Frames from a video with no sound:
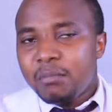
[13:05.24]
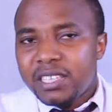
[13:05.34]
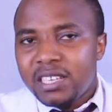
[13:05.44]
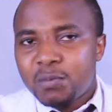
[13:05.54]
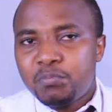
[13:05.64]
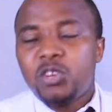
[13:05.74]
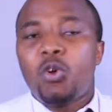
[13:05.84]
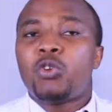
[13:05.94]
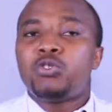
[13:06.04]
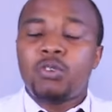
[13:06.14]
emergency pill,
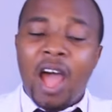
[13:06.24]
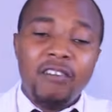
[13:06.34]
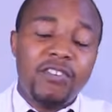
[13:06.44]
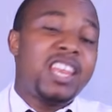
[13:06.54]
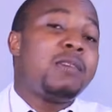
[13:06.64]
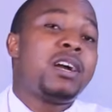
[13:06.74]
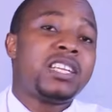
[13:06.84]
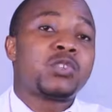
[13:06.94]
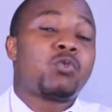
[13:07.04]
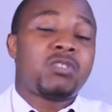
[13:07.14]
or you have any
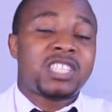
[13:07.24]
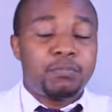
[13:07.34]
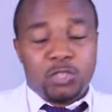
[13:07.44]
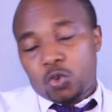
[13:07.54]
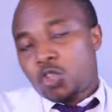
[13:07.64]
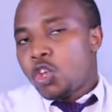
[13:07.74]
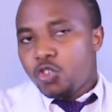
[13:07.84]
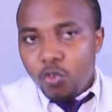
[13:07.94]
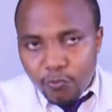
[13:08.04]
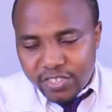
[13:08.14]
emergency contraception
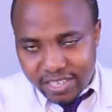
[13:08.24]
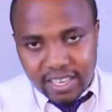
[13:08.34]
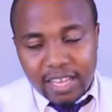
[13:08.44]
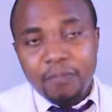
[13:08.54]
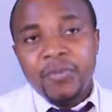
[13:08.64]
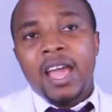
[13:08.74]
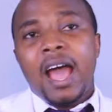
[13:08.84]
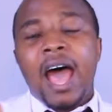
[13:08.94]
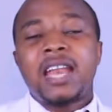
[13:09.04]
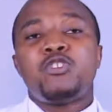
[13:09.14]
you've taken
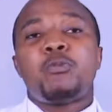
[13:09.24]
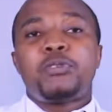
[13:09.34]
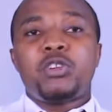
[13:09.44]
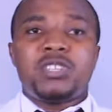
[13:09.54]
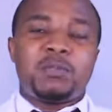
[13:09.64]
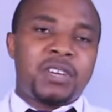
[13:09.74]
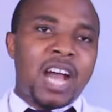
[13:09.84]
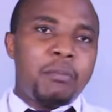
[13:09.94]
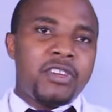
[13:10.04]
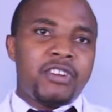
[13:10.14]
and your periods
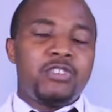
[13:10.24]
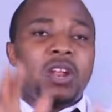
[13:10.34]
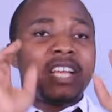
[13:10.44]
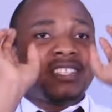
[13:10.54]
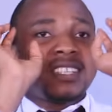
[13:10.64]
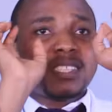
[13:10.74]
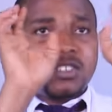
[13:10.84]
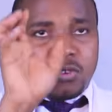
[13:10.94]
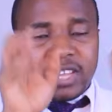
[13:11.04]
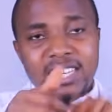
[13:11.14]
become irregular, just
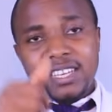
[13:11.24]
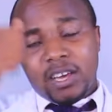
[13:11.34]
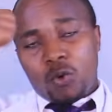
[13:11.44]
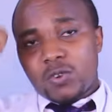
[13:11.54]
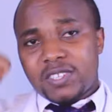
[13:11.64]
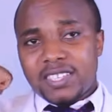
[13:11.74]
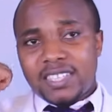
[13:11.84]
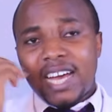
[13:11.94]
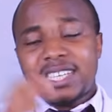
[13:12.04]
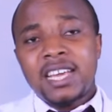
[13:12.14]
know that the cause is
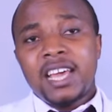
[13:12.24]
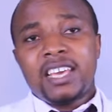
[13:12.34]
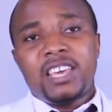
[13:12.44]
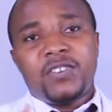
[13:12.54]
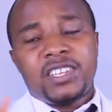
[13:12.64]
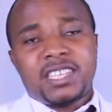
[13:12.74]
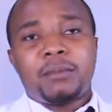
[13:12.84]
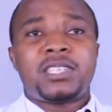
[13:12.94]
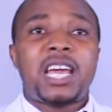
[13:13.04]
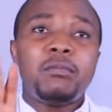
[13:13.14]
that. Give it
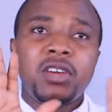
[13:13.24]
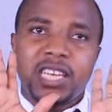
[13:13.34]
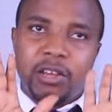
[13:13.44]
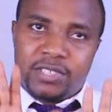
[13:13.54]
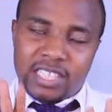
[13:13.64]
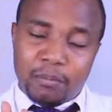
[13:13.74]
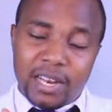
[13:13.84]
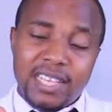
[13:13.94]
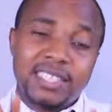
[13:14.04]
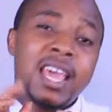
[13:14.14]
some time, they will
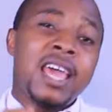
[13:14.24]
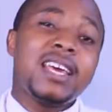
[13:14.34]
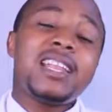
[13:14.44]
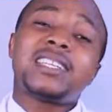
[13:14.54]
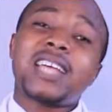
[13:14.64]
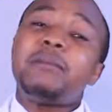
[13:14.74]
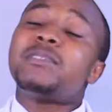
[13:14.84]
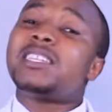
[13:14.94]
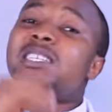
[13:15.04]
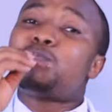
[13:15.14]
stabilize. Then at
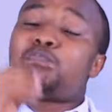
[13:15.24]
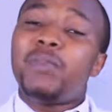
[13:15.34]
times these